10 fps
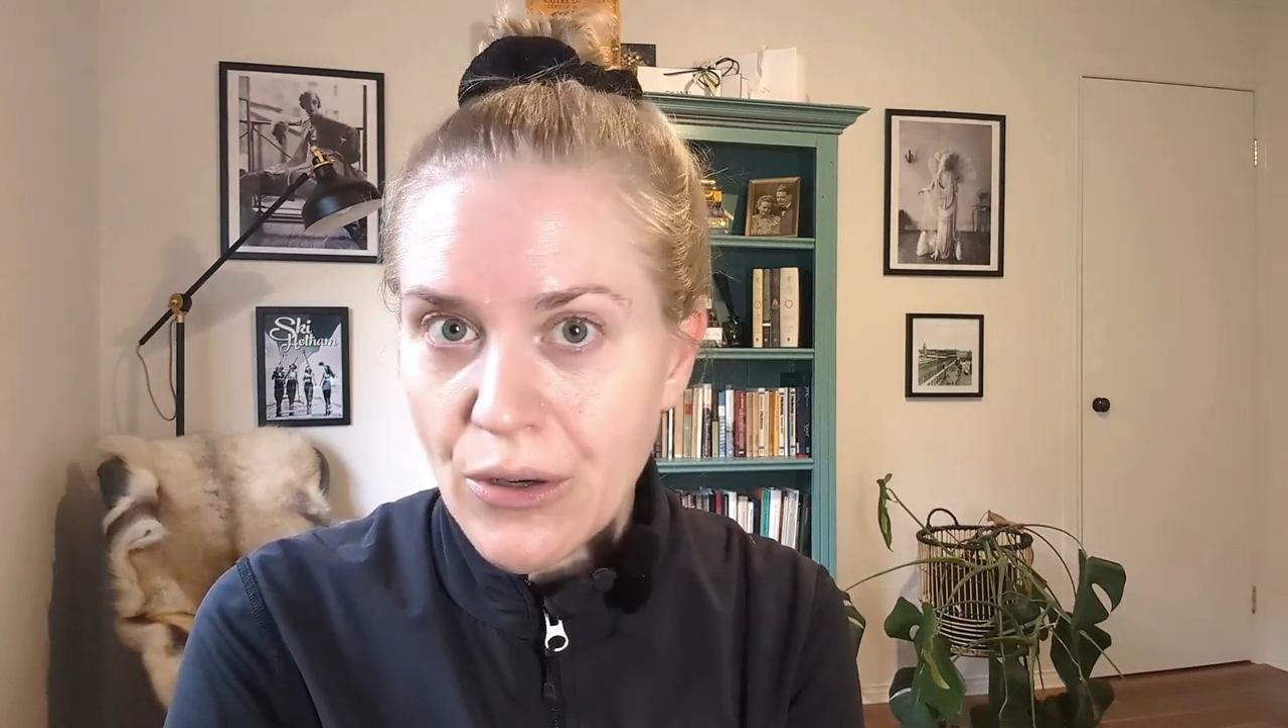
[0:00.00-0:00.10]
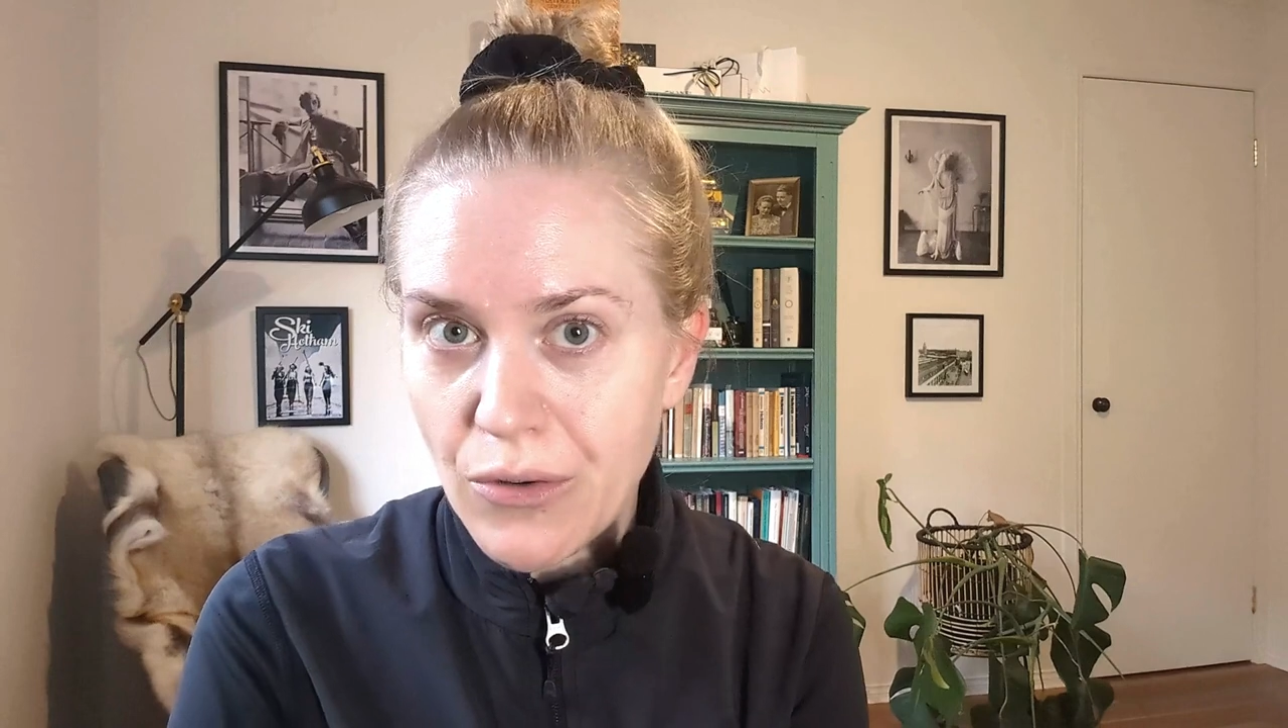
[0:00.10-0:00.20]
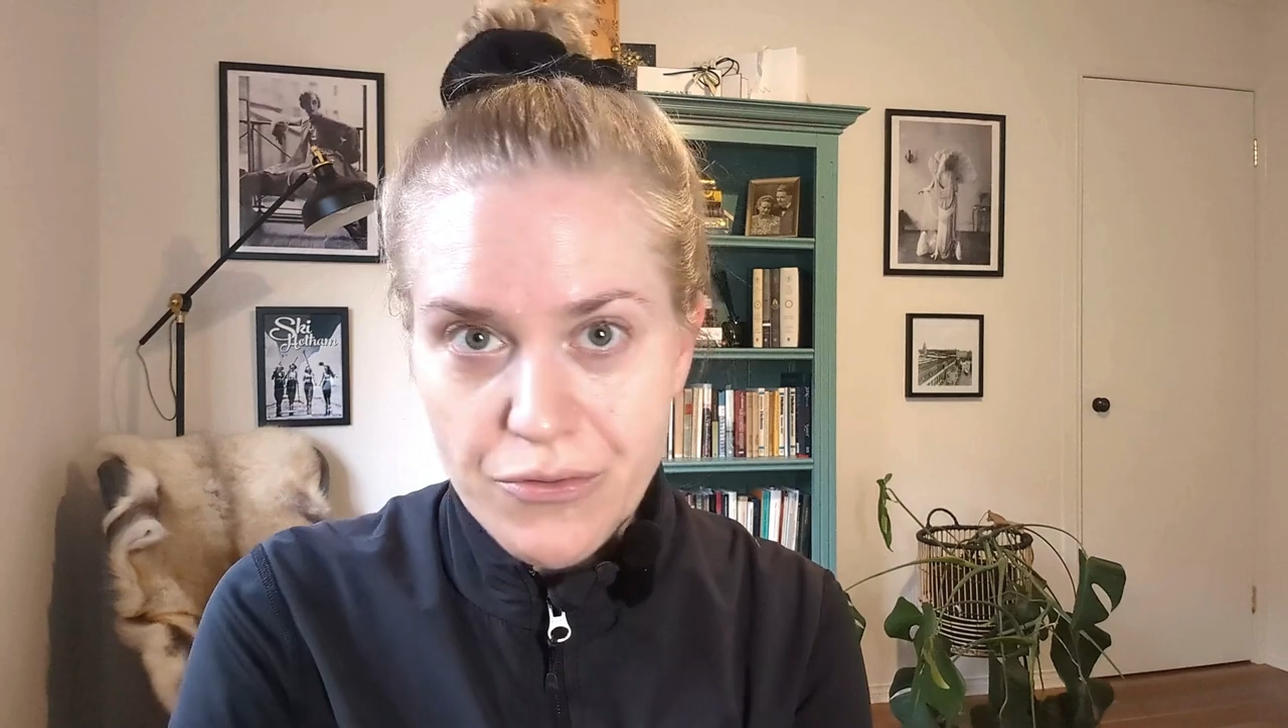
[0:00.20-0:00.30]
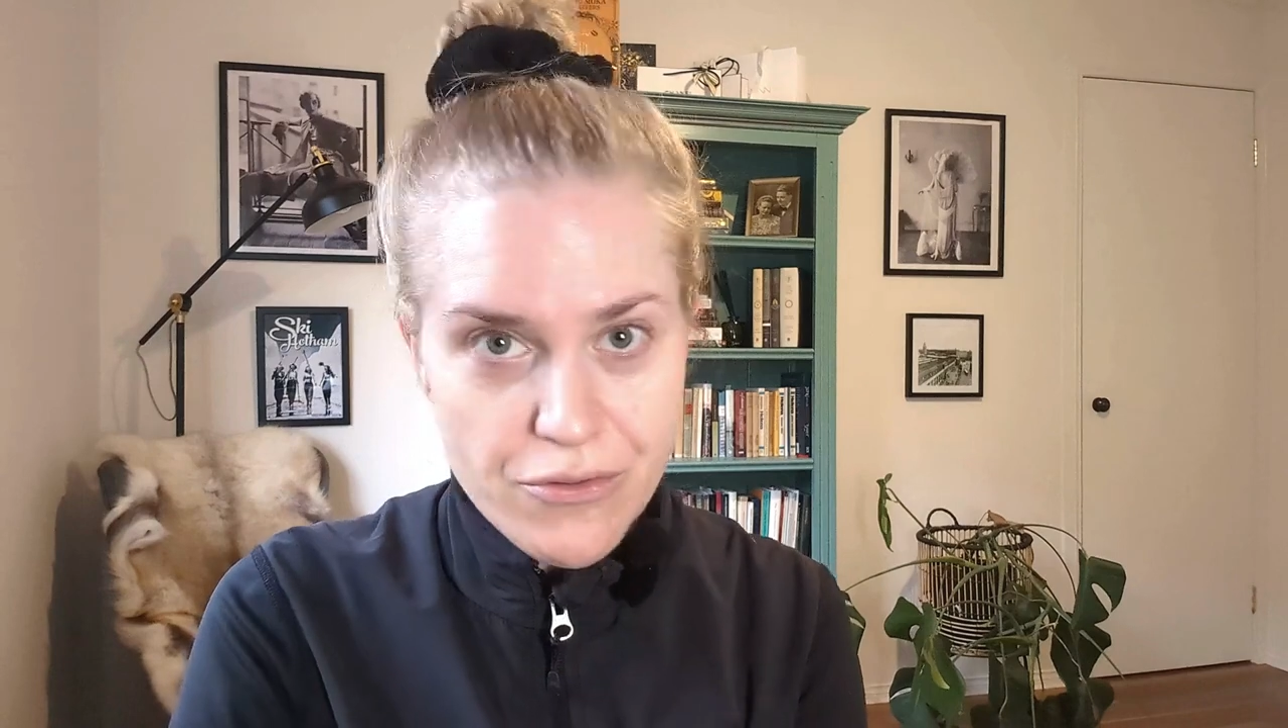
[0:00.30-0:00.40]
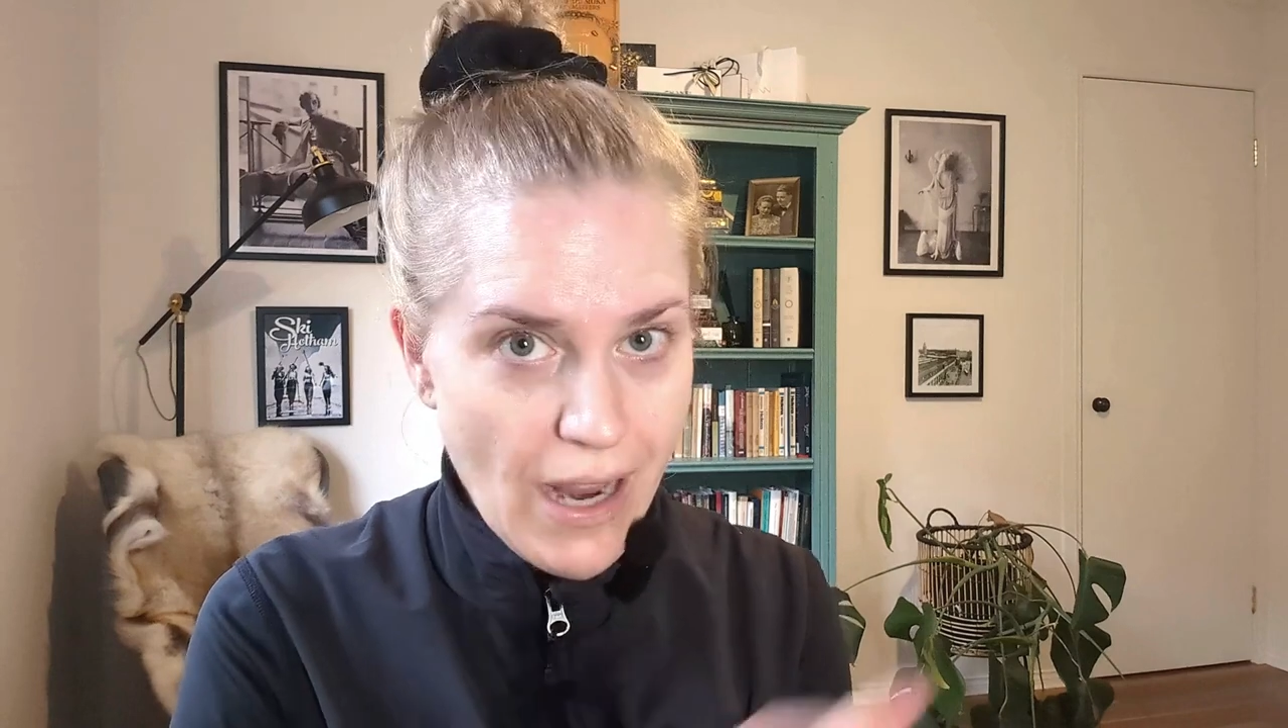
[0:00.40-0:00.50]

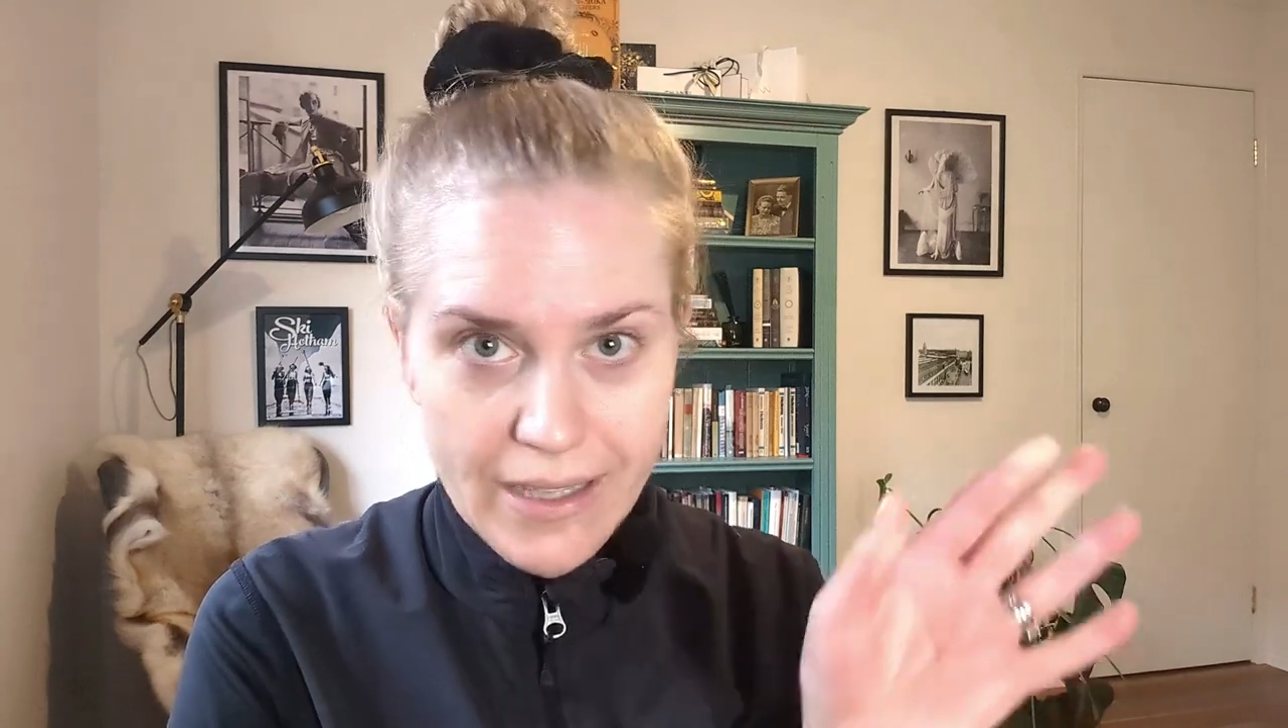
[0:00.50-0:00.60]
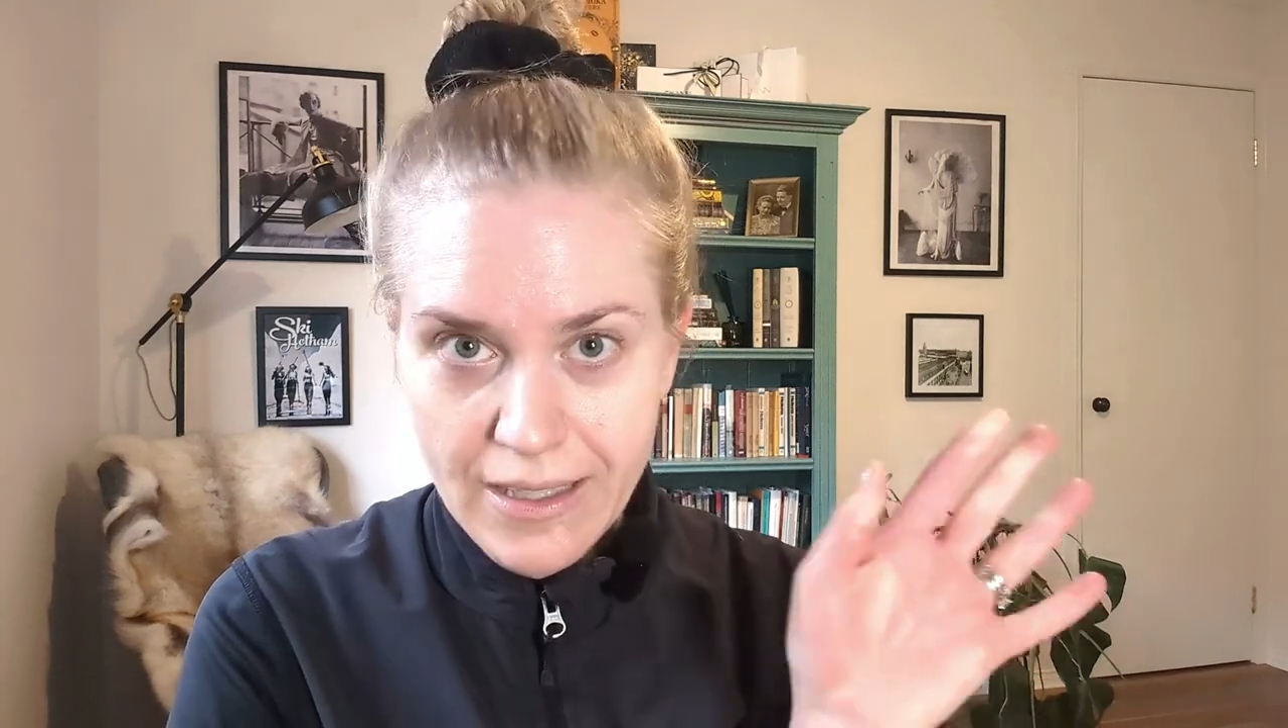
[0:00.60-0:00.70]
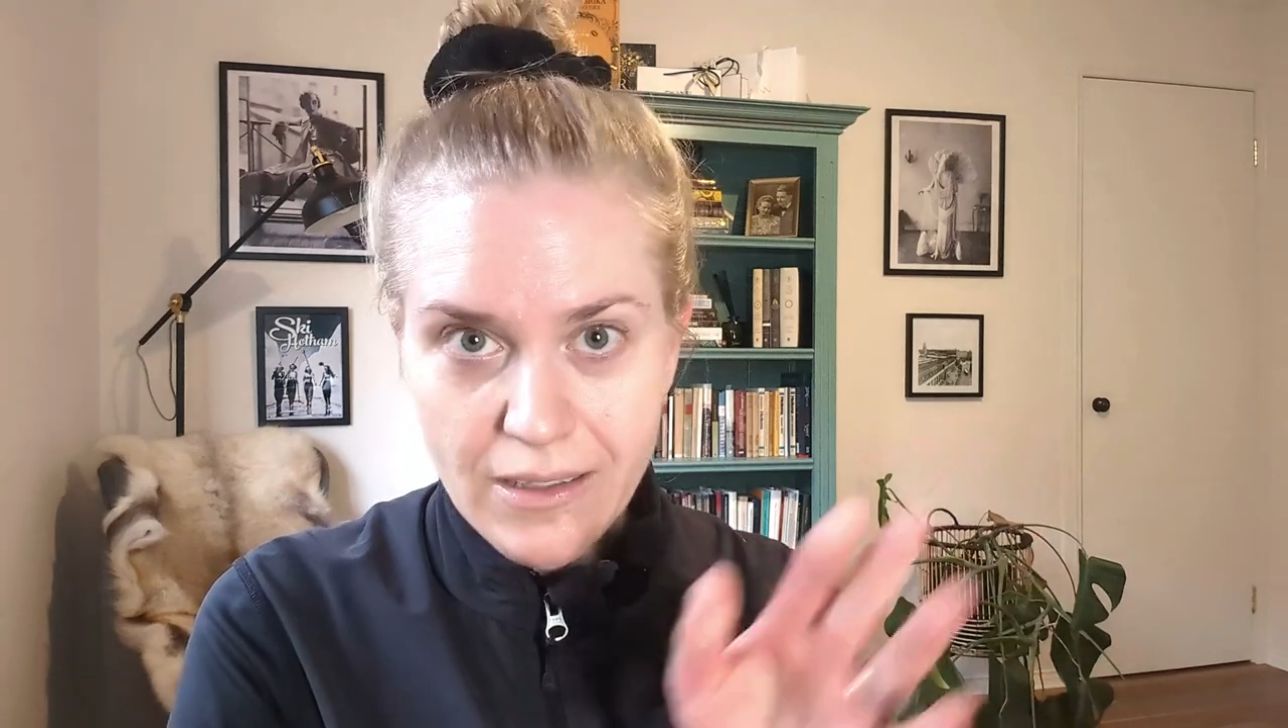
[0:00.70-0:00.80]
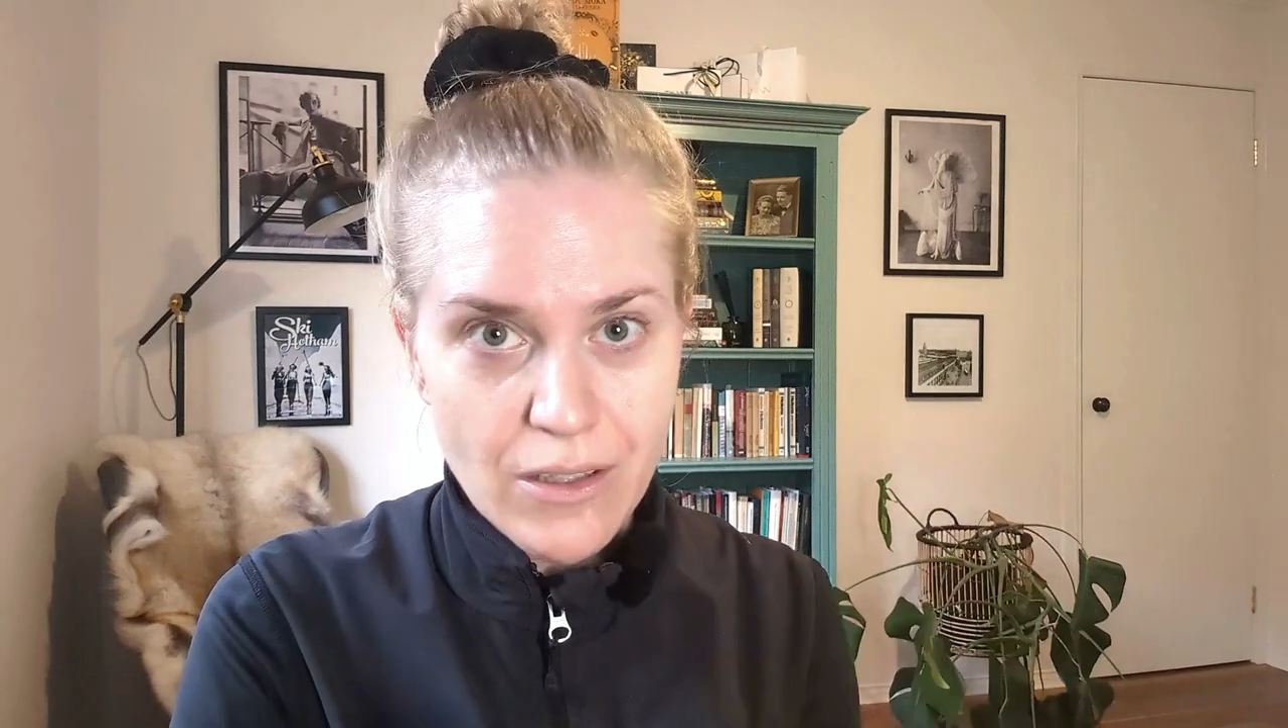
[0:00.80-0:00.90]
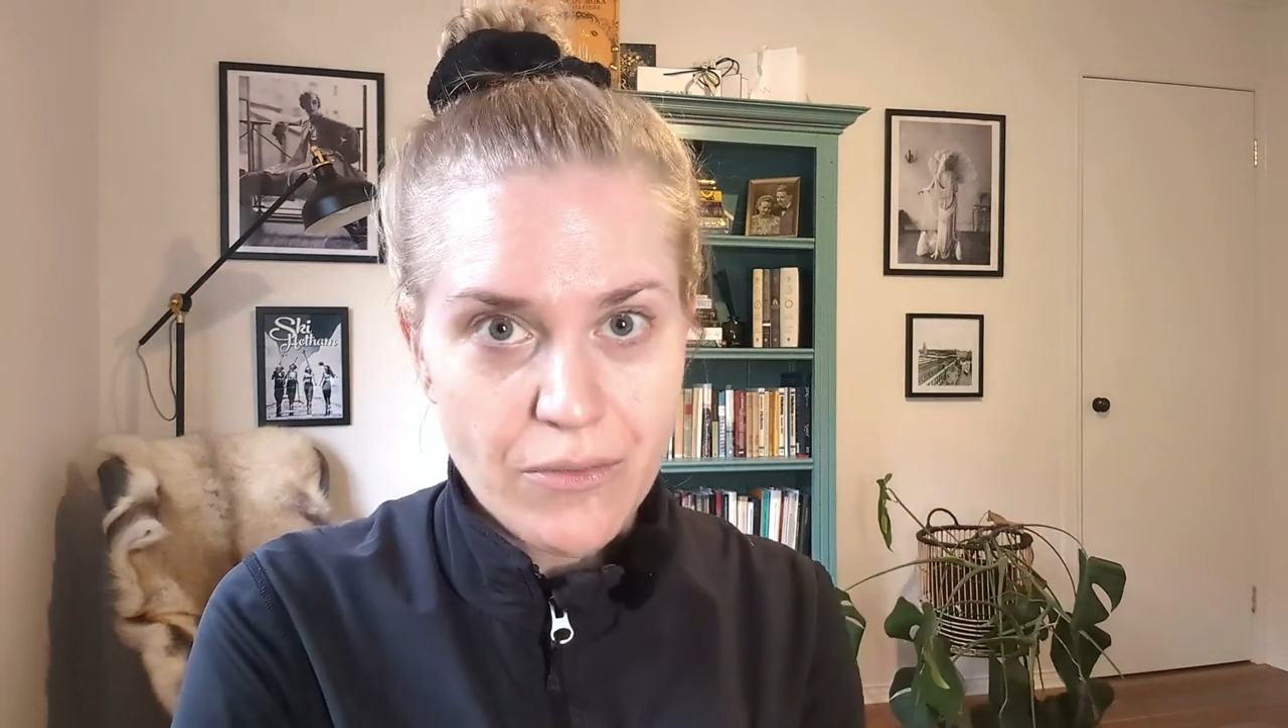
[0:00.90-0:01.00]
off track in the